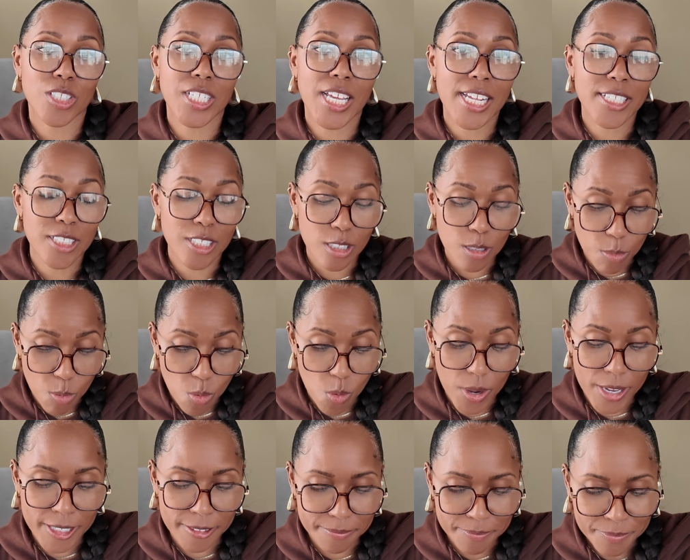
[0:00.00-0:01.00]
That's the
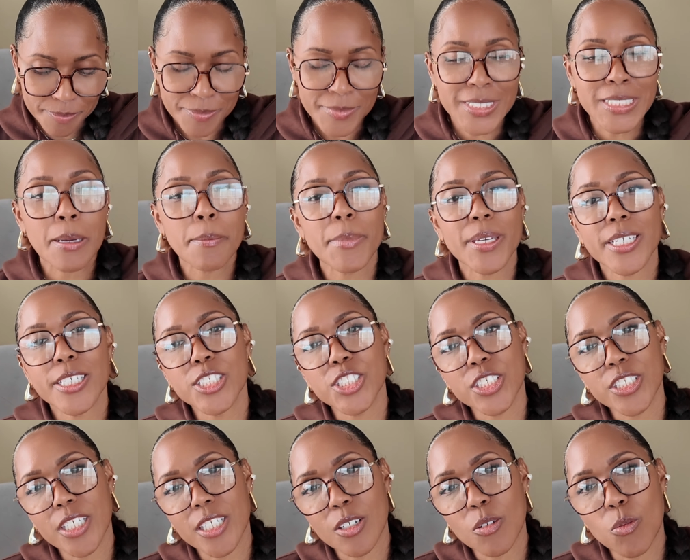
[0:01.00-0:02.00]
point, because
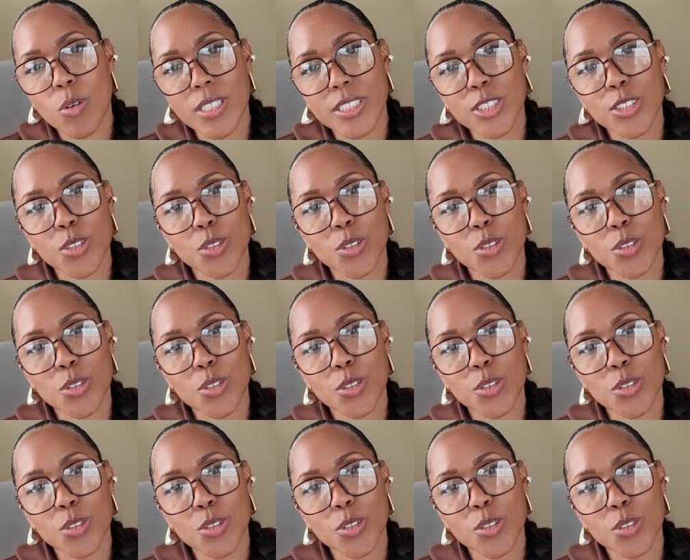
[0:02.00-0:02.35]
you're gonna want